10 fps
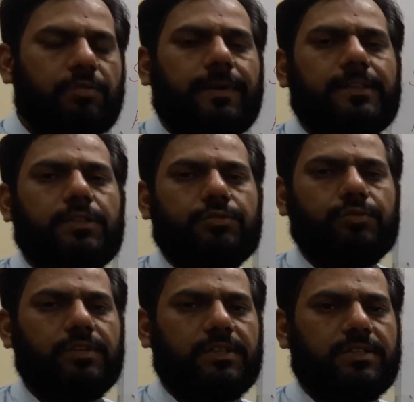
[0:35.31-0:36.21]
by the
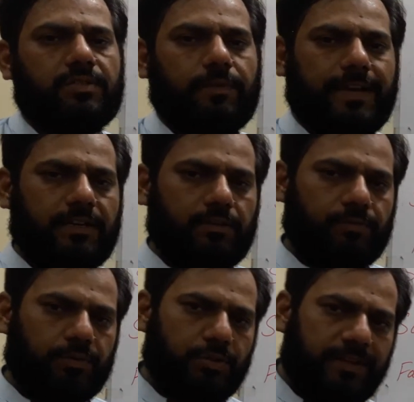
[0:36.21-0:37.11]
students while
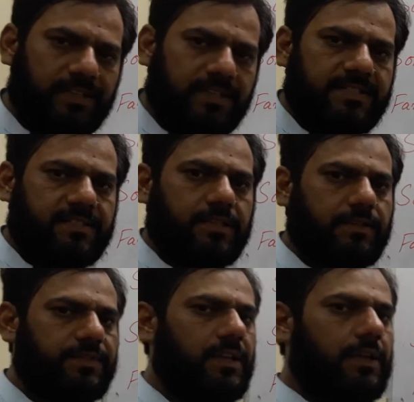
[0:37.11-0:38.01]
doing these
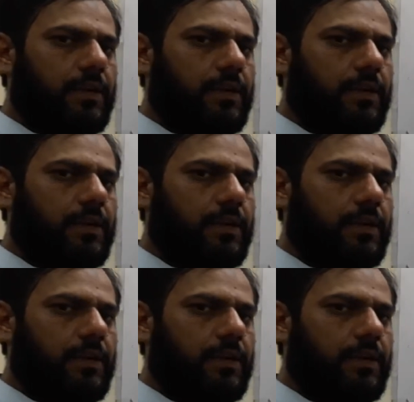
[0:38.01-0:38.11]
stuffs.